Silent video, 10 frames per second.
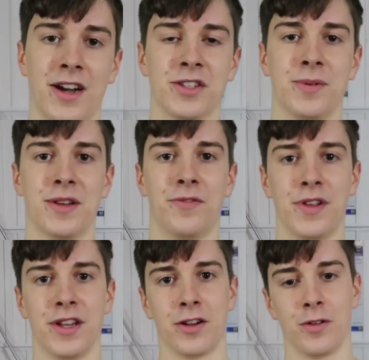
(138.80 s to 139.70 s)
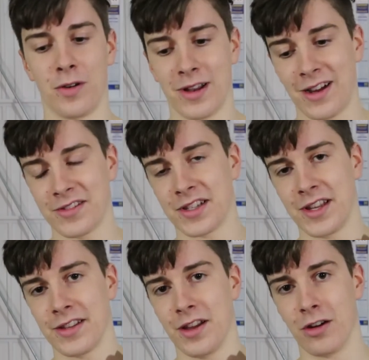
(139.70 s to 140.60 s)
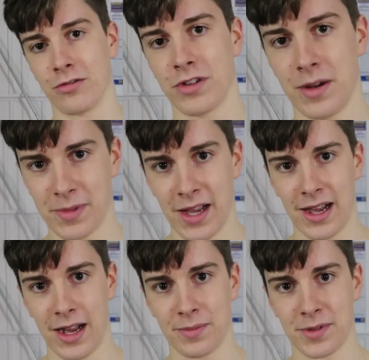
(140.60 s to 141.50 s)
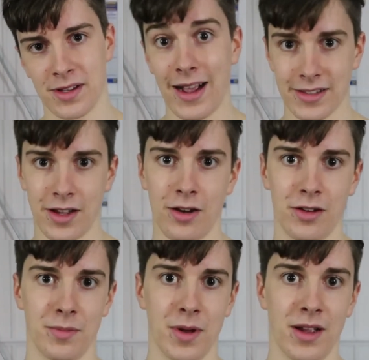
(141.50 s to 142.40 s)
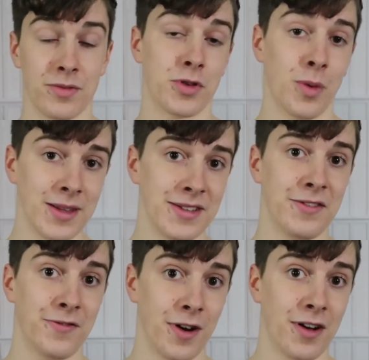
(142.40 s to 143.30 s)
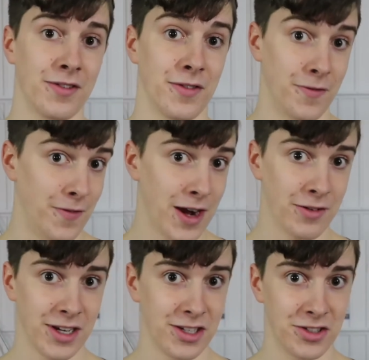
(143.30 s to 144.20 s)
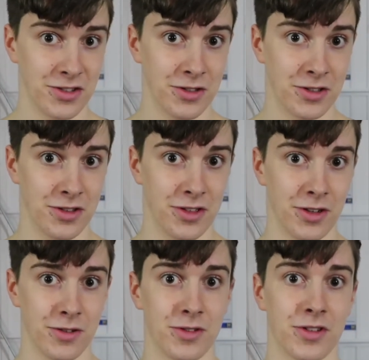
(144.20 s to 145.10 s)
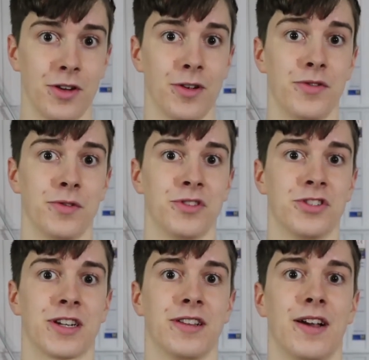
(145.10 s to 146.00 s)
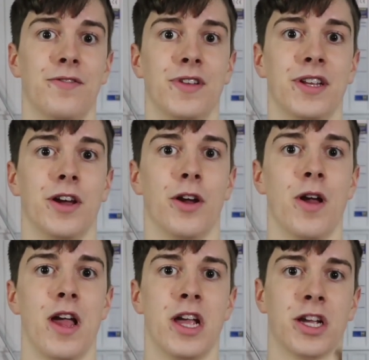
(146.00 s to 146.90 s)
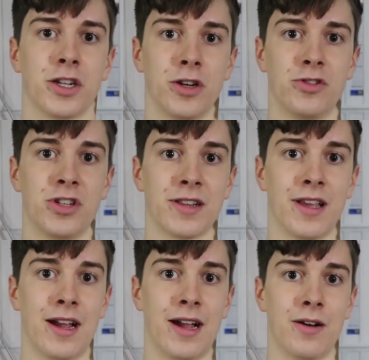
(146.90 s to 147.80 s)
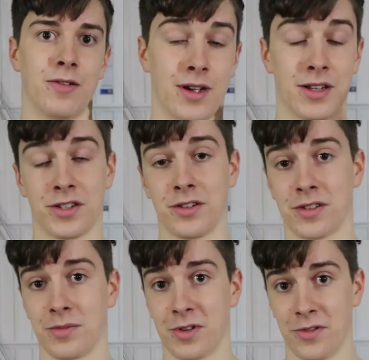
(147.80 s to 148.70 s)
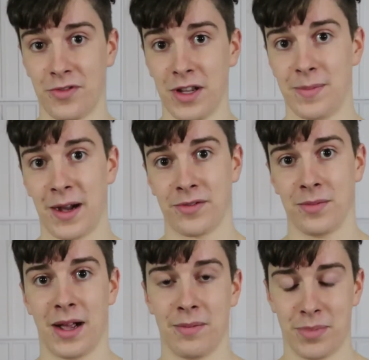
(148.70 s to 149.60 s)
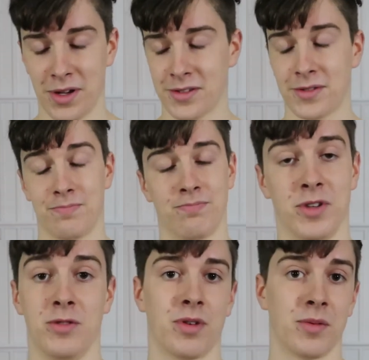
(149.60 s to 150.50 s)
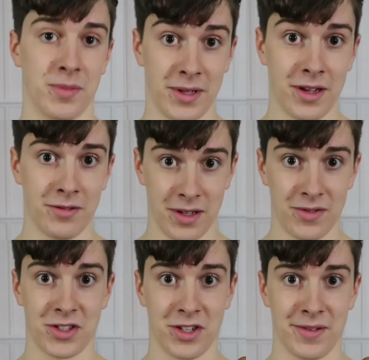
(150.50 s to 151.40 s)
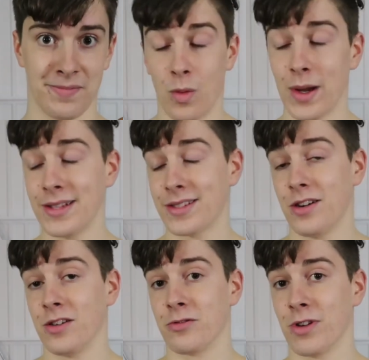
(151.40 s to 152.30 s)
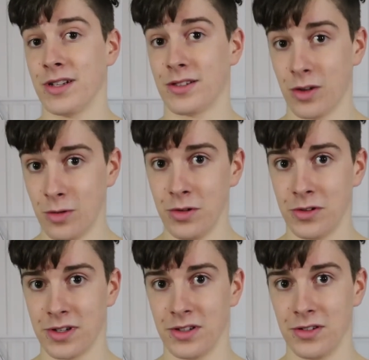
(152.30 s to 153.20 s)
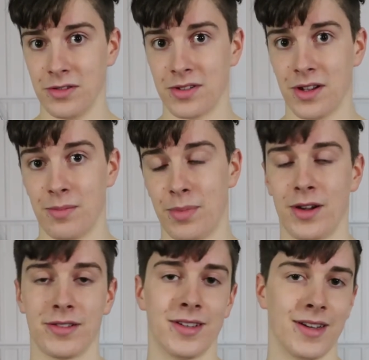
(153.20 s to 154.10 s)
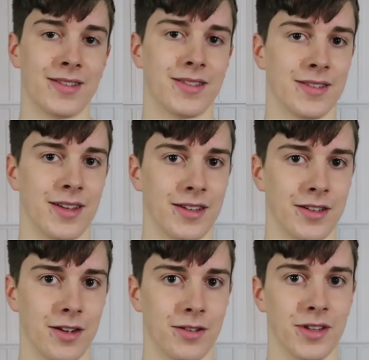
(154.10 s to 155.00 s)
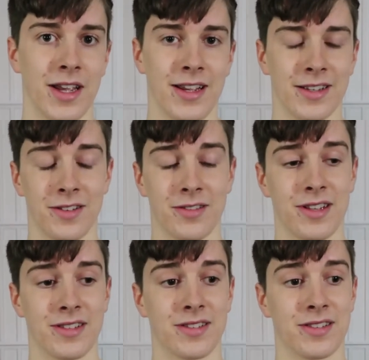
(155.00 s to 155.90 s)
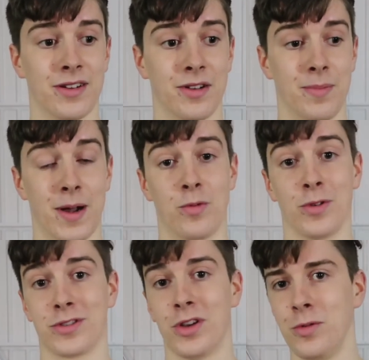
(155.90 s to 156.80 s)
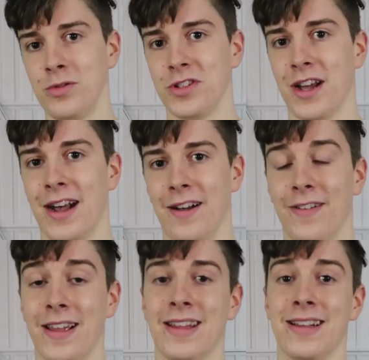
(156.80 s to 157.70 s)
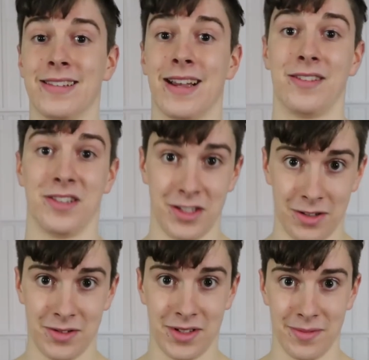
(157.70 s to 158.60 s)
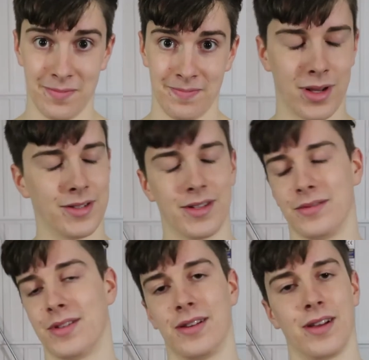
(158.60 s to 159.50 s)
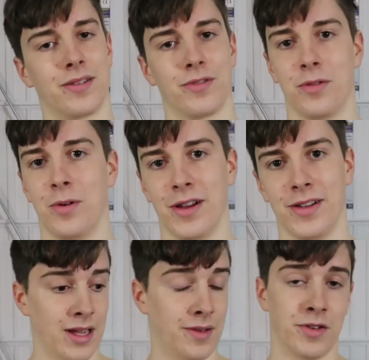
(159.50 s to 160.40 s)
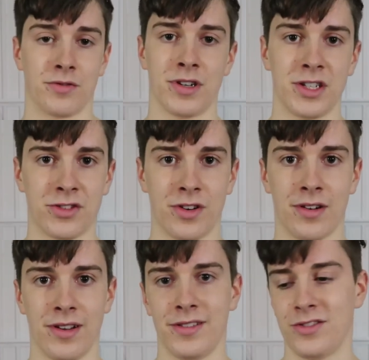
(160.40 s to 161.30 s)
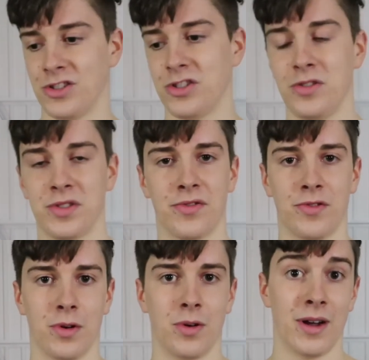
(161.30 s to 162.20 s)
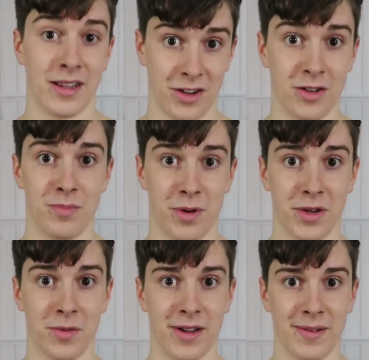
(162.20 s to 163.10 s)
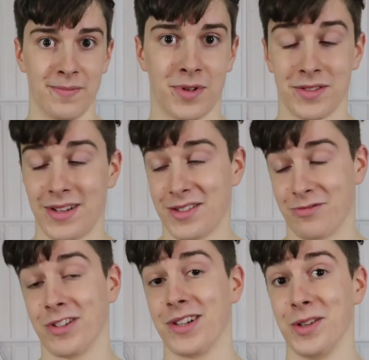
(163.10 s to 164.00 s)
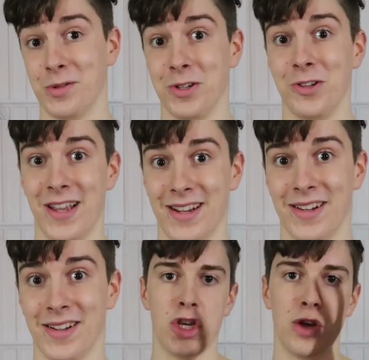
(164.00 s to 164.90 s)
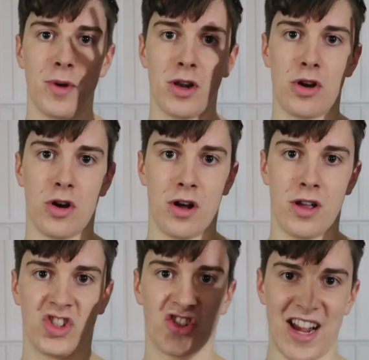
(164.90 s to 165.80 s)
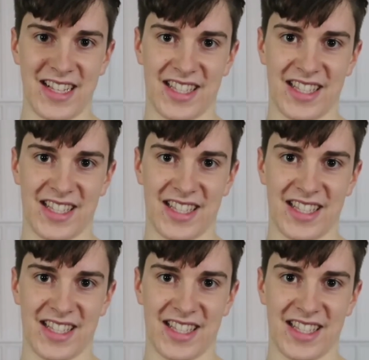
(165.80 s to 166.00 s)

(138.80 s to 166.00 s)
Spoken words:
I actually made a video on how to get ripped abs at home with 25 variations you can do. So if you want to check out that video, go check that out. I actually got some good feedback from that, but you probably don't give a shit. Weights are a great tool you can use, but as the saying goes, it's not necessarily about what tools you have, it's how you use them. Please don't take that the wrong way. And if you're really struggling, just use the floor and your own body weight, because that's really all you need. Número 3.